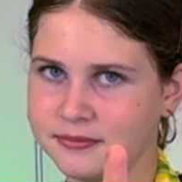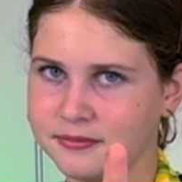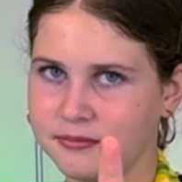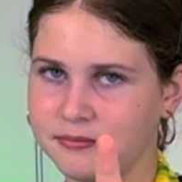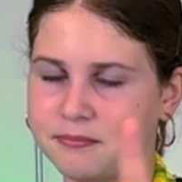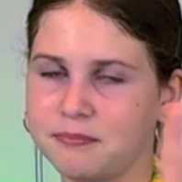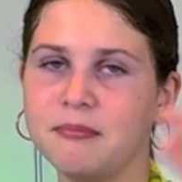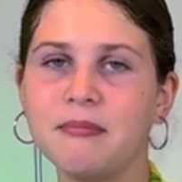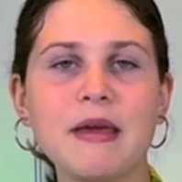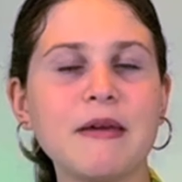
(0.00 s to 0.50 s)

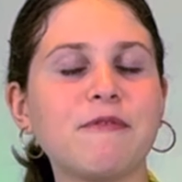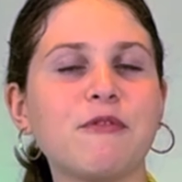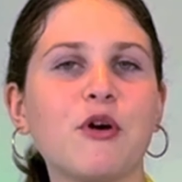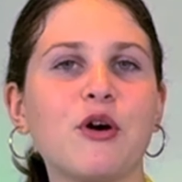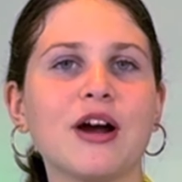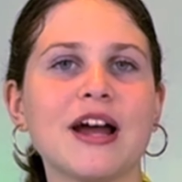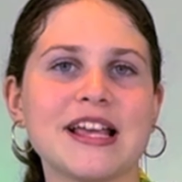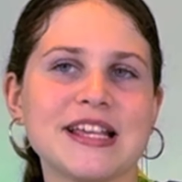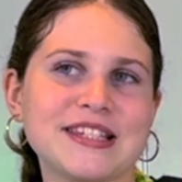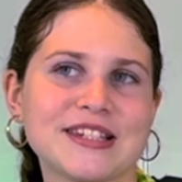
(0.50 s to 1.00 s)
before
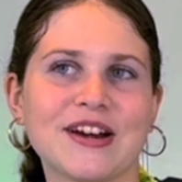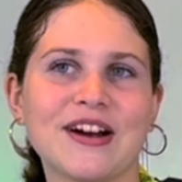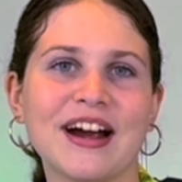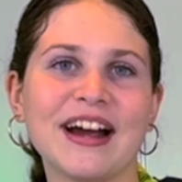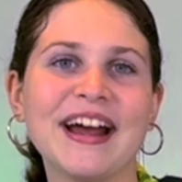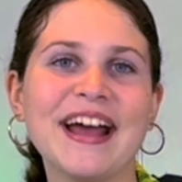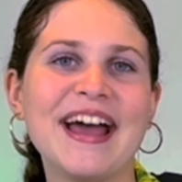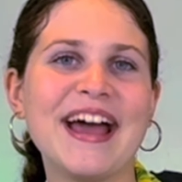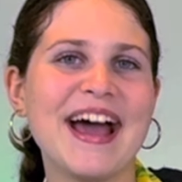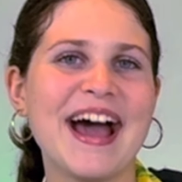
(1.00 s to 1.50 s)
I start,
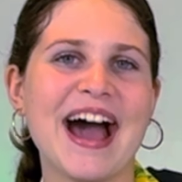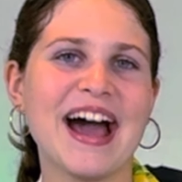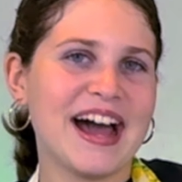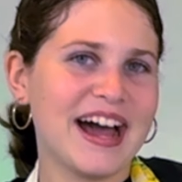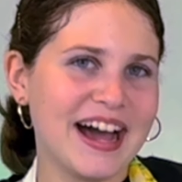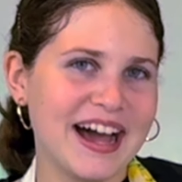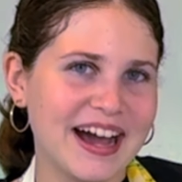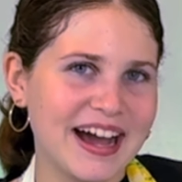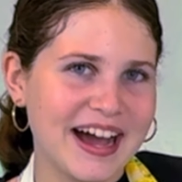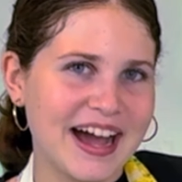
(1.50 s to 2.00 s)

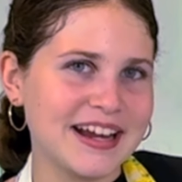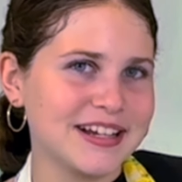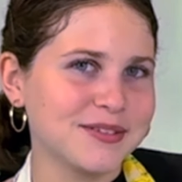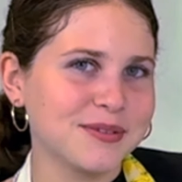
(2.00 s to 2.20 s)
I just want to